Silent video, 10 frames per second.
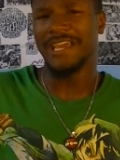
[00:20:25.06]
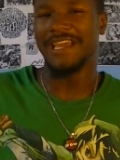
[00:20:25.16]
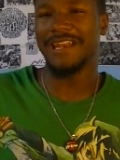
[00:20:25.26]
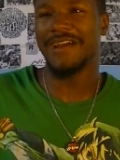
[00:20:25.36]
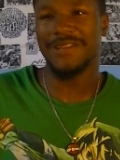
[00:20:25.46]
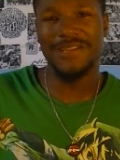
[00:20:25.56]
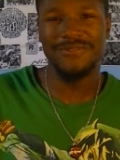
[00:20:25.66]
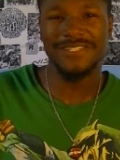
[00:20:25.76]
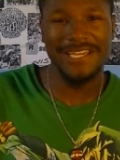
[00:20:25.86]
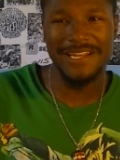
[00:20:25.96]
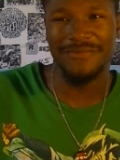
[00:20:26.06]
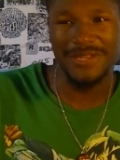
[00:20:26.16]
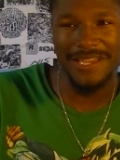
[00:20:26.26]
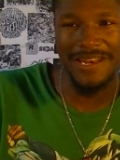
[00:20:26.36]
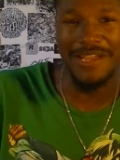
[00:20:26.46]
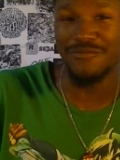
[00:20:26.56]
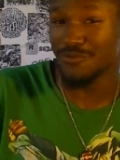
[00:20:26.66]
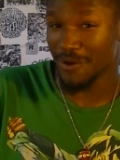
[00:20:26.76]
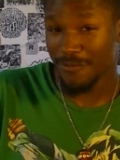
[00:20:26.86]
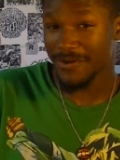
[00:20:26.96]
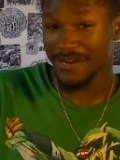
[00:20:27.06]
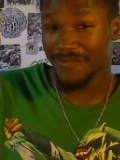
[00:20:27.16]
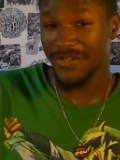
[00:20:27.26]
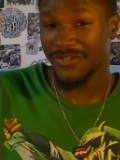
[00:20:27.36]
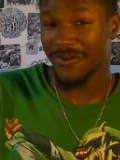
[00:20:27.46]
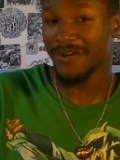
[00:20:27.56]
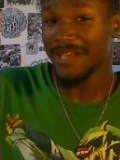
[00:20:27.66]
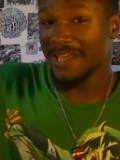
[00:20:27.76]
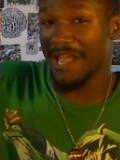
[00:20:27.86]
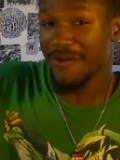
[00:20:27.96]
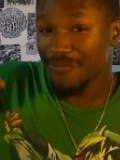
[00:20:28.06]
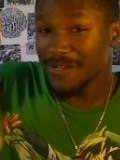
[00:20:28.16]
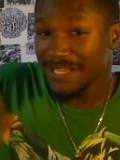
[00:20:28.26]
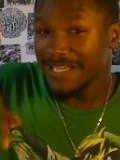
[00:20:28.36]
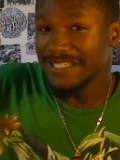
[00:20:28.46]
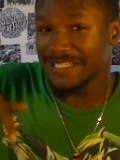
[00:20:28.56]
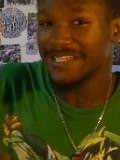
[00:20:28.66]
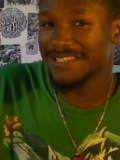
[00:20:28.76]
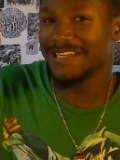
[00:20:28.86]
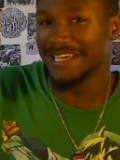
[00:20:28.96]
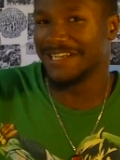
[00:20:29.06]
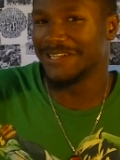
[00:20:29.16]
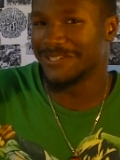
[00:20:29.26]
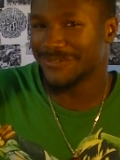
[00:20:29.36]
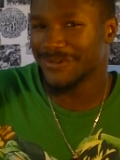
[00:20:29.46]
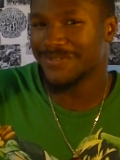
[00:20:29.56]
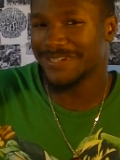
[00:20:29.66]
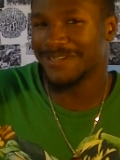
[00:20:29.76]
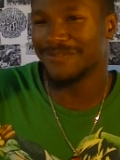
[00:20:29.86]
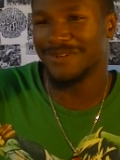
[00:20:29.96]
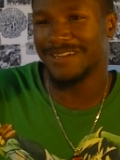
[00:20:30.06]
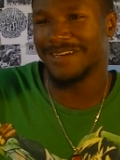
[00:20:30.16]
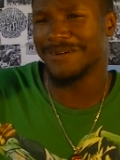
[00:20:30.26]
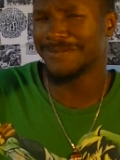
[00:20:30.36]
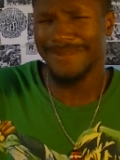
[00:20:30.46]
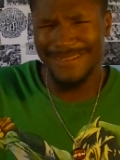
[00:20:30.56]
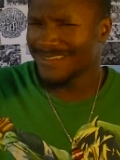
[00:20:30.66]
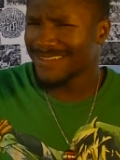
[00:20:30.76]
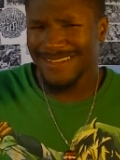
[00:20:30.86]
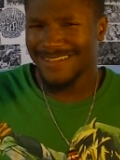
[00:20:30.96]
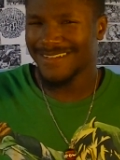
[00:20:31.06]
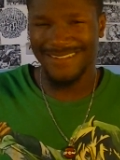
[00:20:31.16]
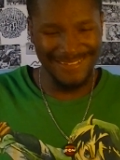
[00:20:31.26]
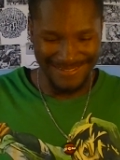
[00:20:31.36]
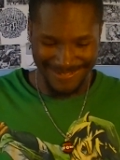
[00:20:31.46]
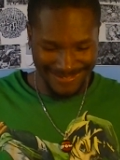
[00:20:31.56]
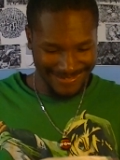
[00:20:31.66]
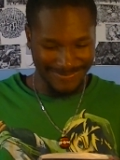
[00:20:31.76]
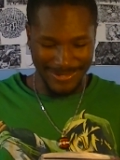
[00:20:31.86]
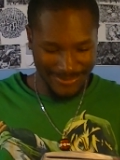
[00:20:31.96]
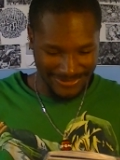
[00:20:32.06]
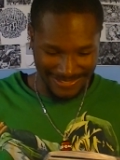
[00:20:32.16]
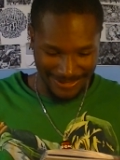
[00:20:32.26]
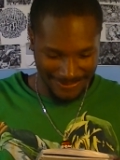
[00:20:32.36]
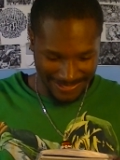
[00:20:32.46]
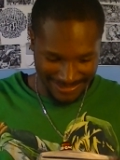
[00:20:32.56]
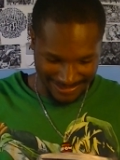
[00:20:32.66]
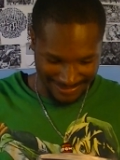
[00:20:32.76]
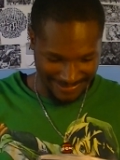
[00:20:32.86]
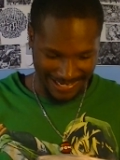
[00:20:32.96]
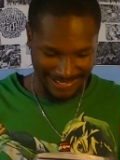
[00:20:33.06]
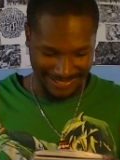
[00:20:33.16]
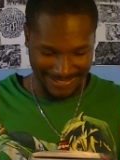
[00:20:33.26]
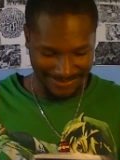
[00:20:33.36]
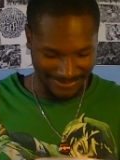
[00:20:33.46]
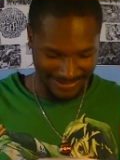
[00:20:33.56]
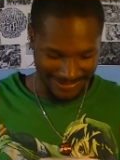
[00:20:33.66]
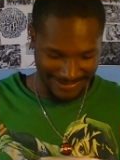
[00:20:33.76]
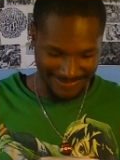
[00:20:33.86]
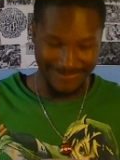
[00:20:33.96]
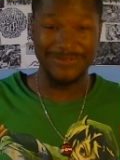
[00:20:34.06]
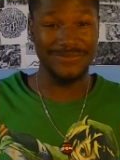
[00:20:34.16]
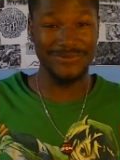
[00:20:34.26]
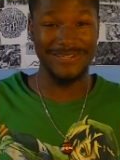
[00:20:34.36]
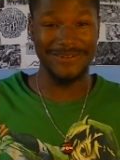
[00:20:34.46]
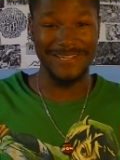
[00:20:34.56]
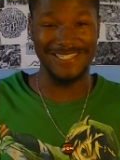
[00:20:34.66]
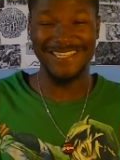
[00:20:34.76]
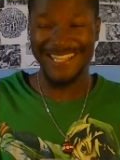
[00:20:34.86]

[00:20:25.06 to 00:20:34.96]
And I even say in the beginning, if you don't want to hear me talk, everything is listed in the description of the video people just don't listen, I guess. But uh, it was pretty crazy.